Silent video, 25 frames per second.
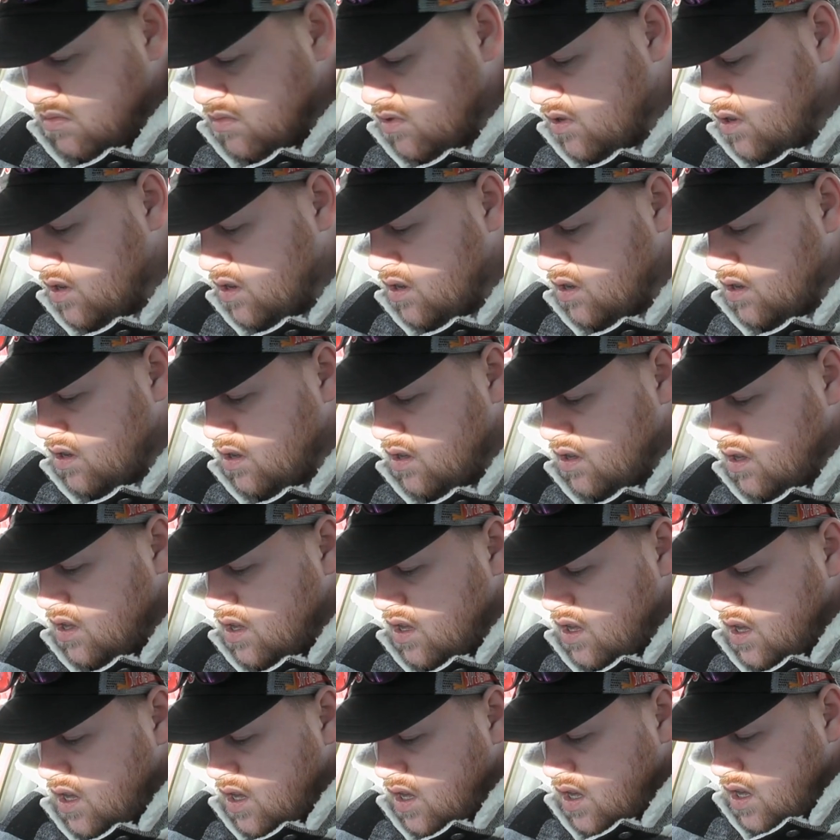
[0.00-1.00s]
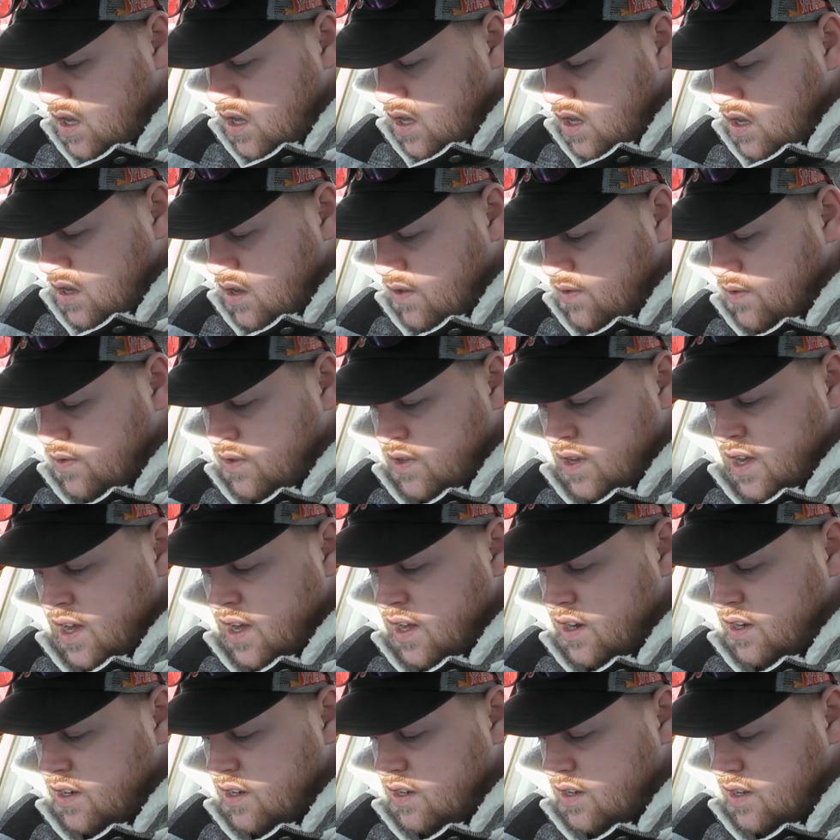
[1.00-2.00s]
Okay,
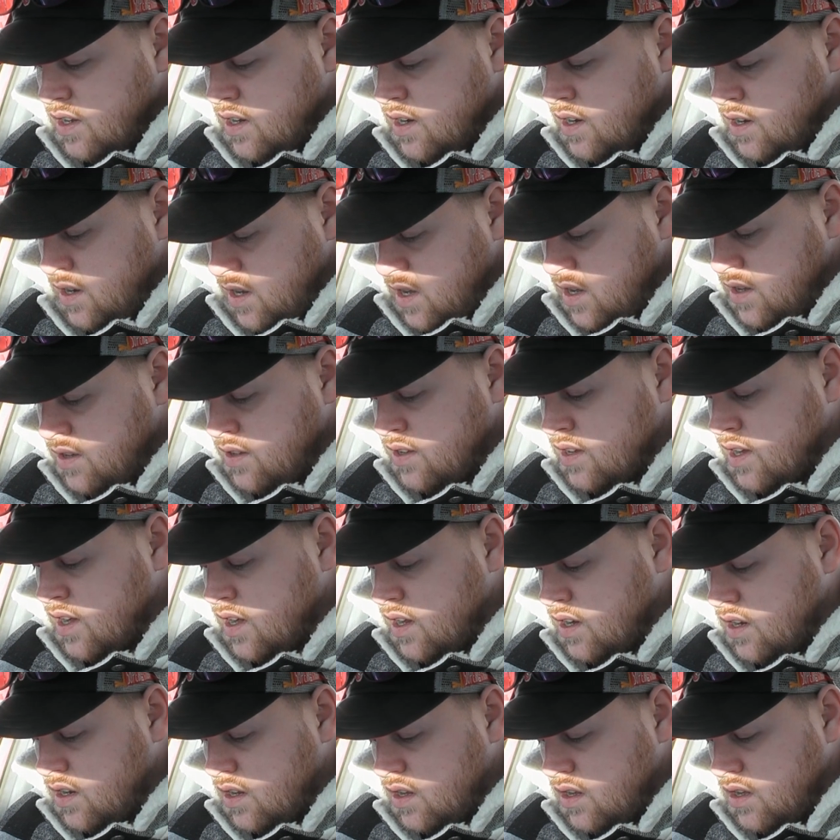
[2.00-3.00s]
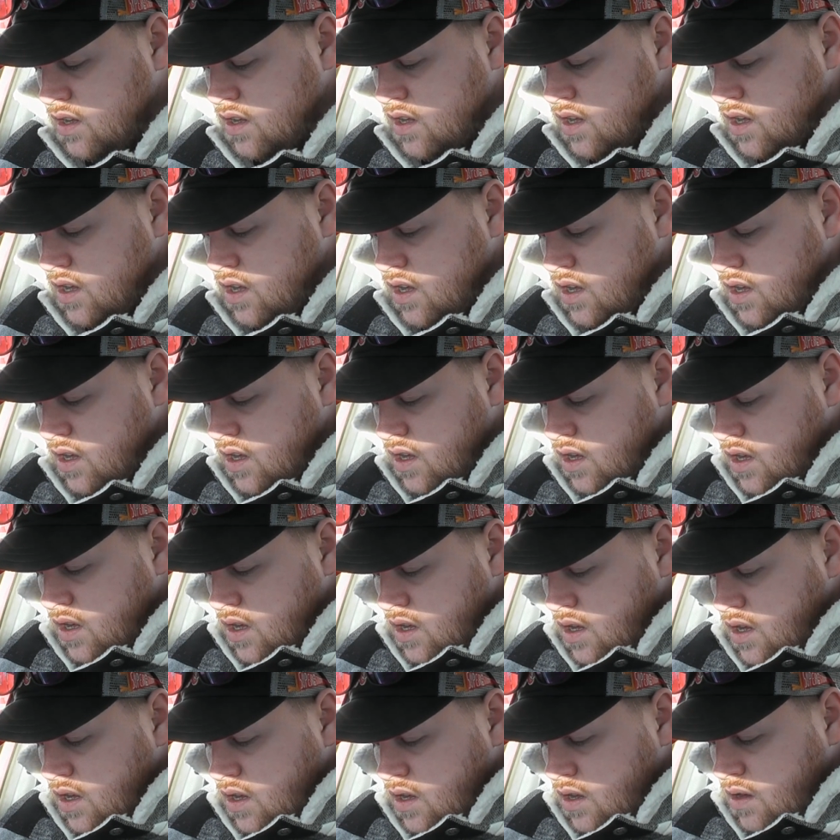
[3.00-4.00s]
offside and near side.
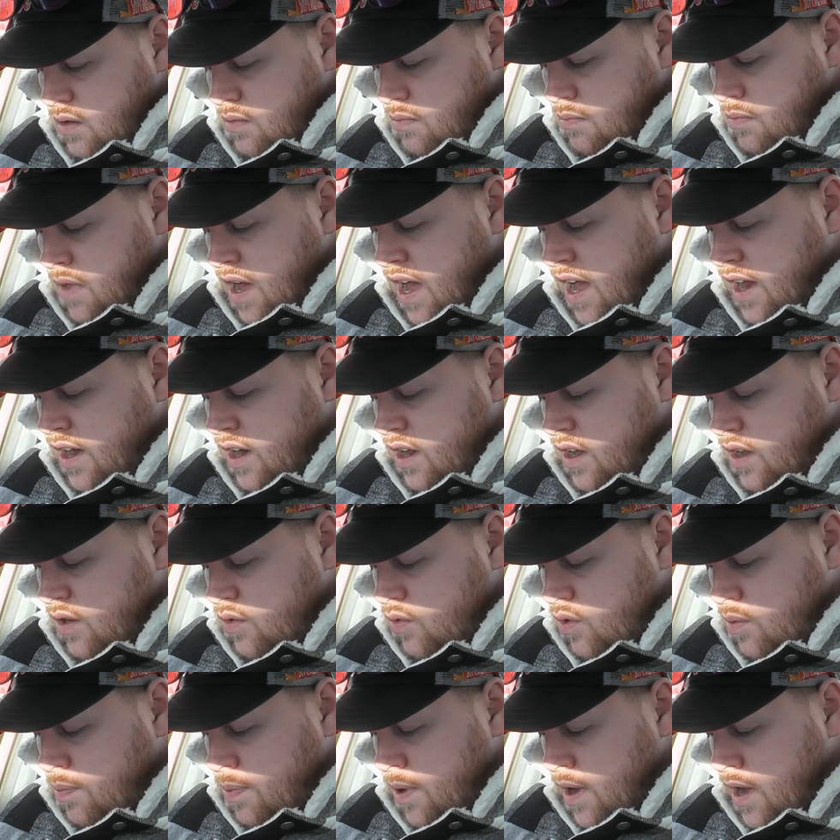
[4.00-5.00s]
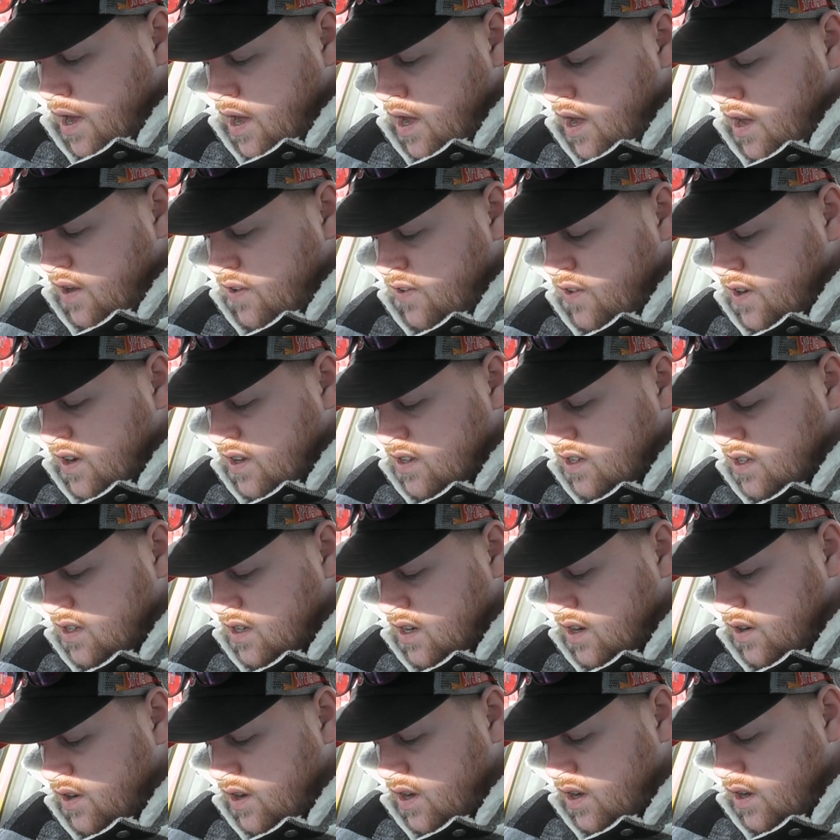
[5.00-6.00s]
Minor and repair if
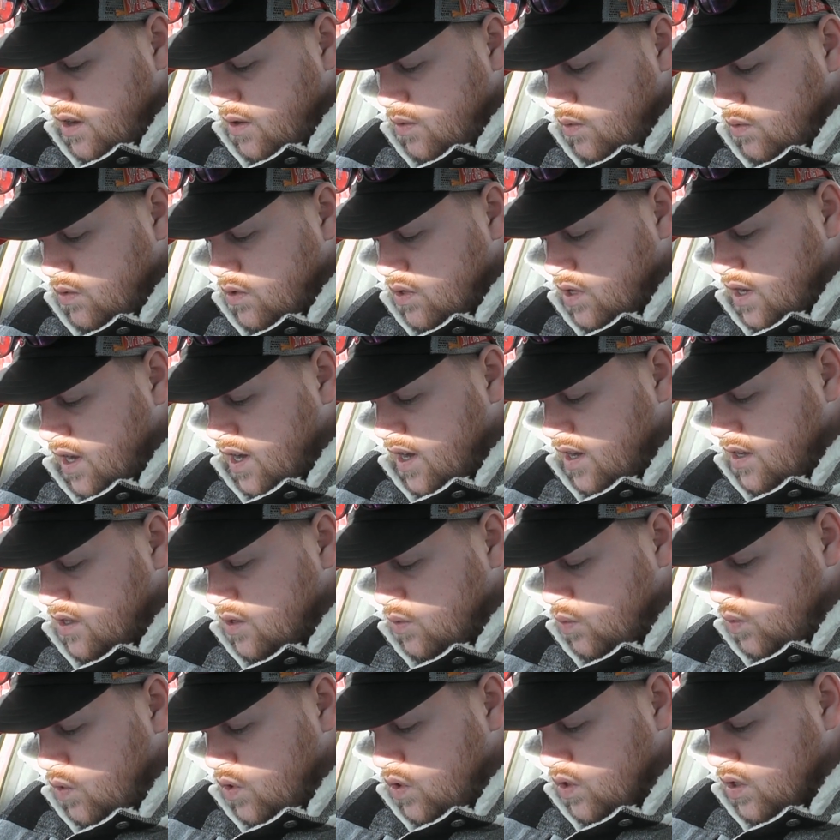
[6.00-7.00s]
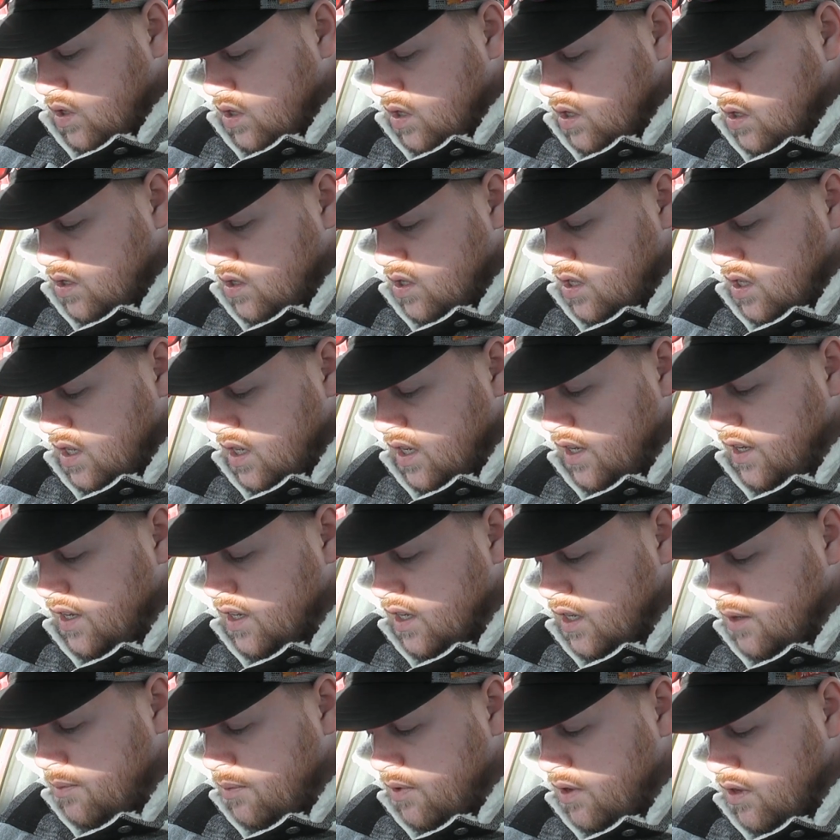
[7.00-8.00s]
necessary. Tyres are worn close to the
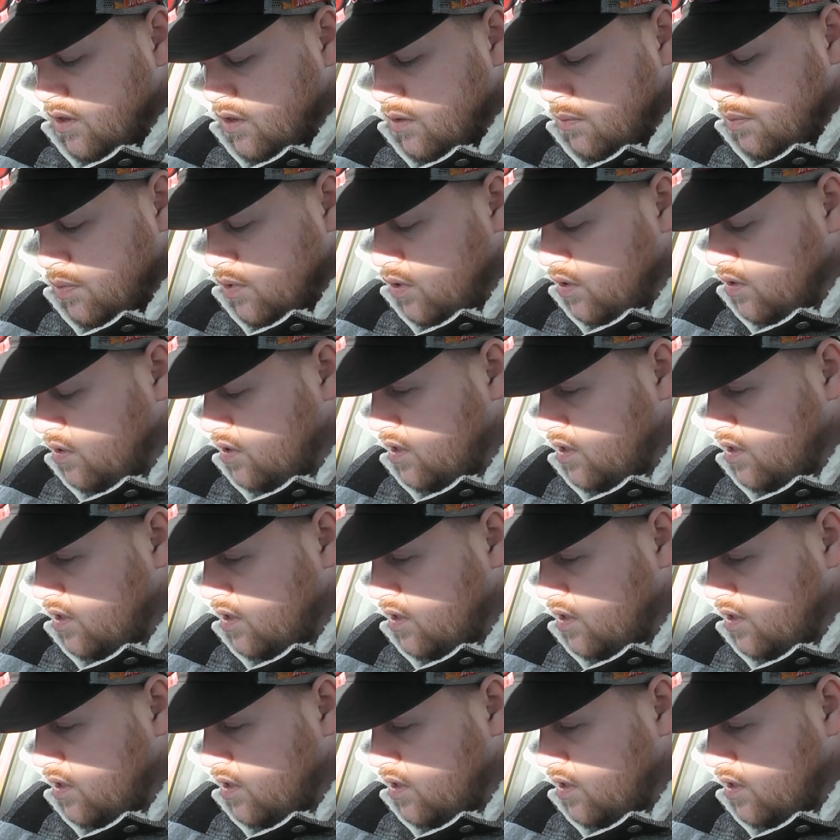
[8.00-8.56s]
legal limit on the both